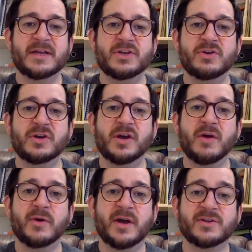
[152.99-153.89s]
you can
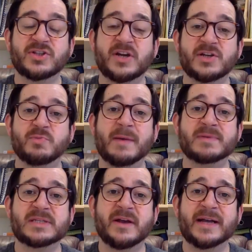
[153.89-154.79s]
go on our church
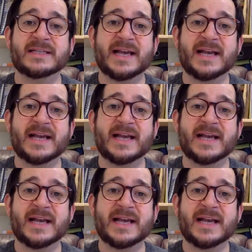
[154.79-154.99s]
website